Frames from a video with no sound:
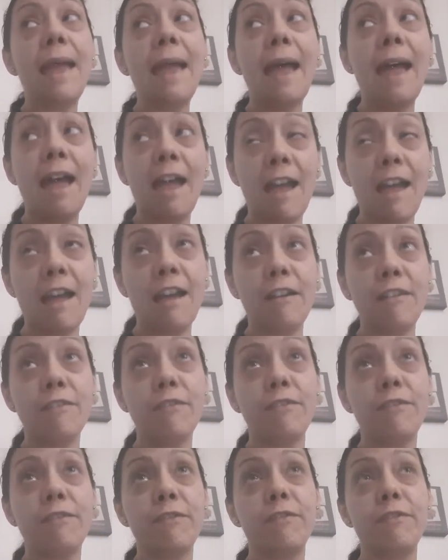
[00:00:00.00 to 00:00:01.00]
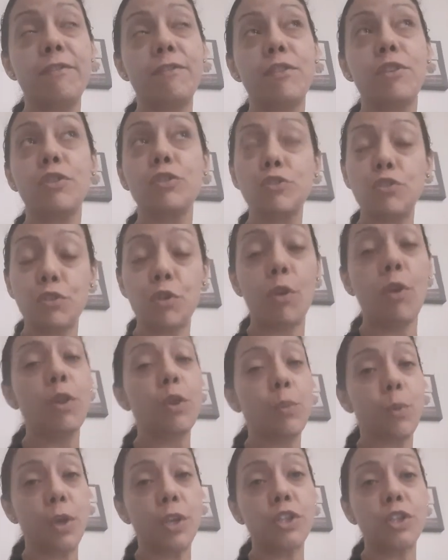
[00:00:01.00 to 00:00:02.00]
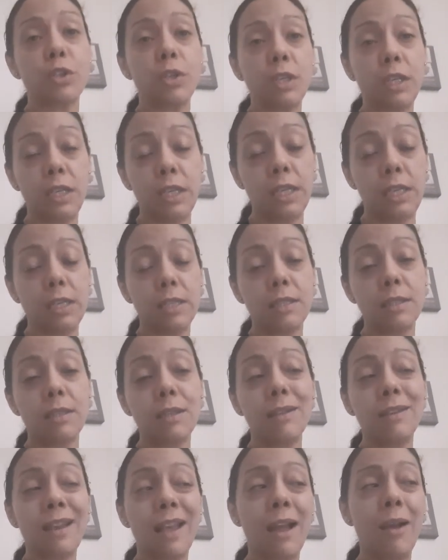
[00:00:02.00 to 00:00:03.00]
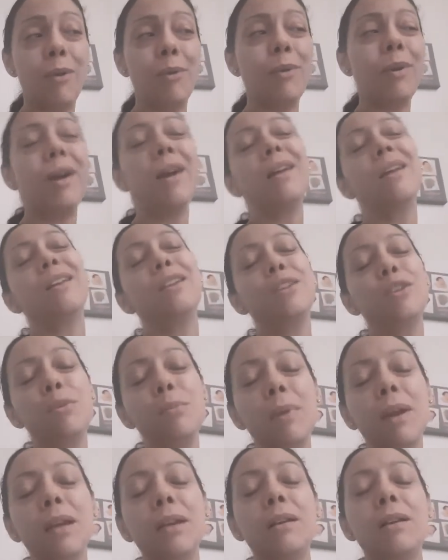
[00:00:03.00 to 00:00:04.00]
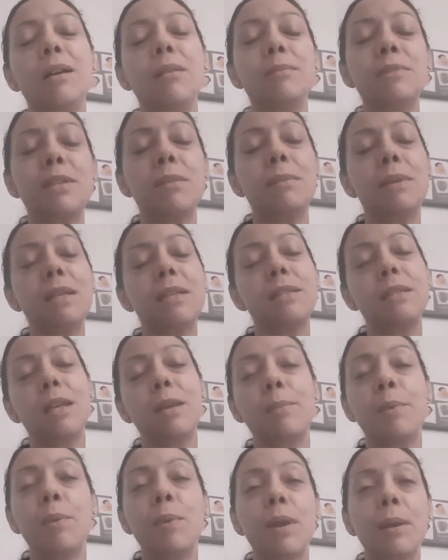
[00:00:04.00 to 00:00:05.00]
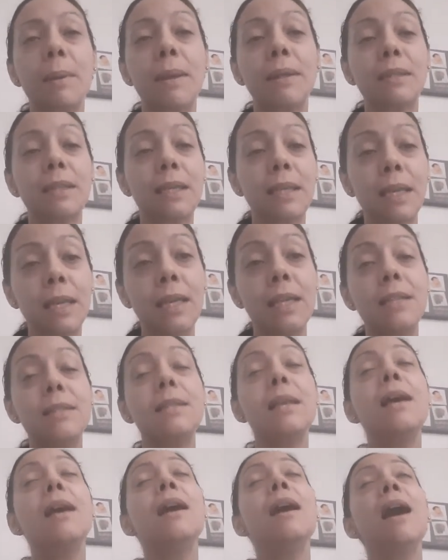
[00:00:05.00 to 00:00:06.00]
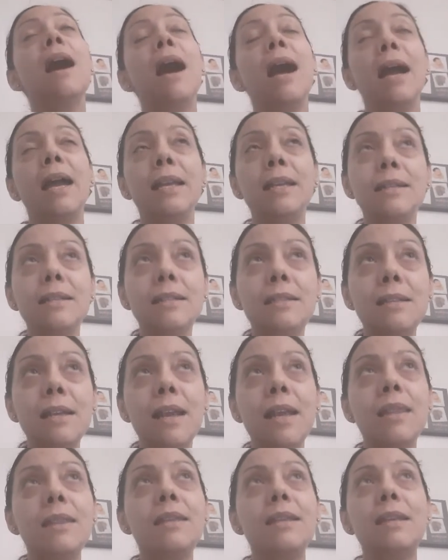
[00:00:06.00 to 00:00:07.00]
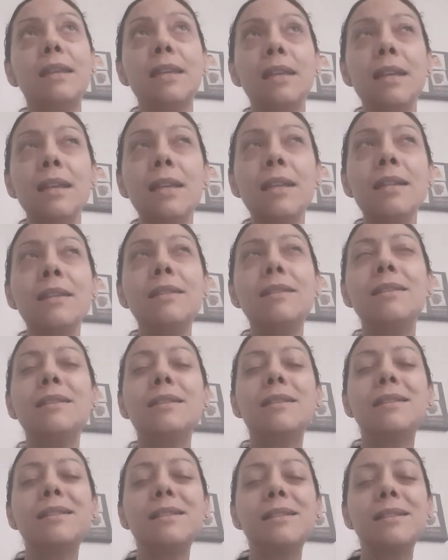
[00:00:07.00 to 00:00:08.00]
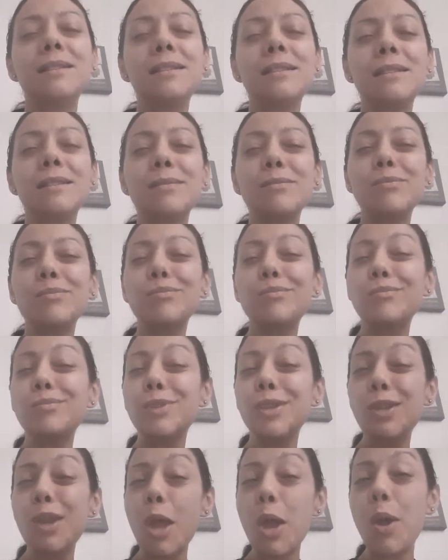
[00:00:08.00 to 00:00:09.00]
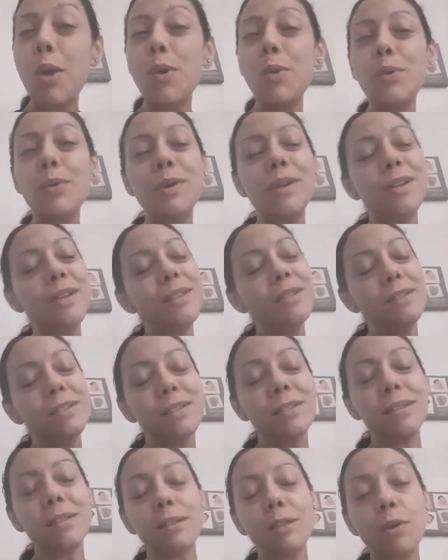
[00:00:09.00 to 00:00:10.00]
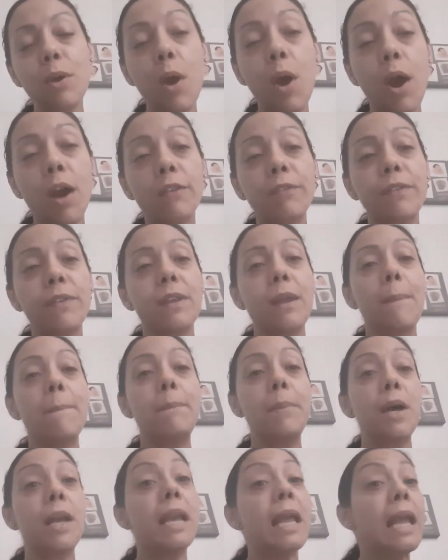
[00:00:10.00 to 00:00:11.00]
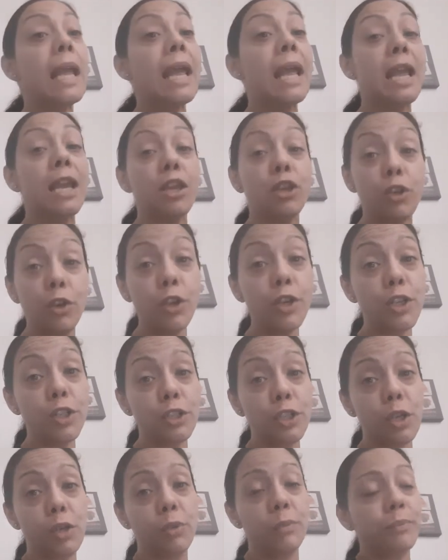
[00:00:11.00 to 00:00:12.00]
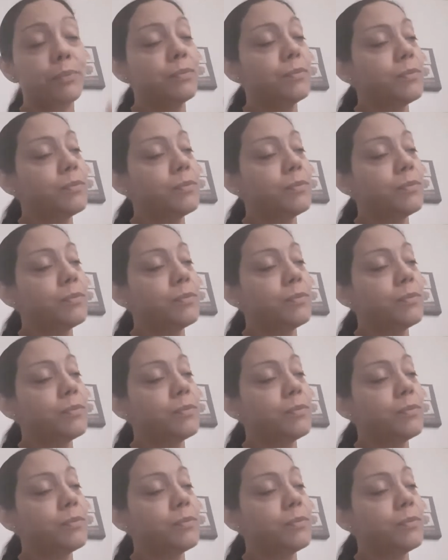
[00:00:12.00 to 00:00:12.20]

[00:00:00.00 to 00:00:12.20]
have control of what you eat. Now, you might come to me and say, but what about the kids? I understand the kids, you know, it's a little hard for them, but you're an adult.